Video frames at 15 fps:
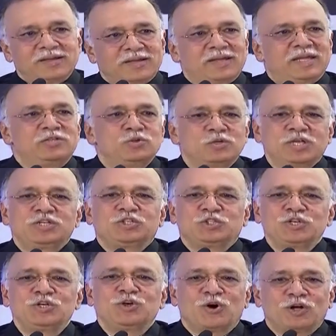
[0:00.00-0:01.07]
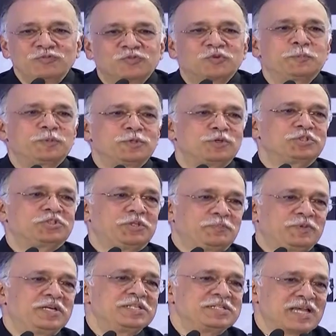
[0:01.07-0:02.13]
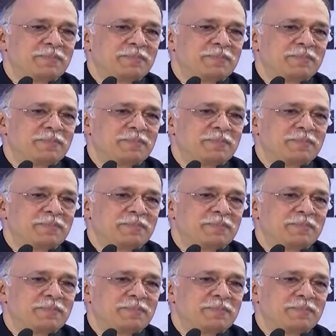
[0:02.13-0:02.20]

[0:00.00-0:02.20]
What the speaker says: education entrepreneurship that is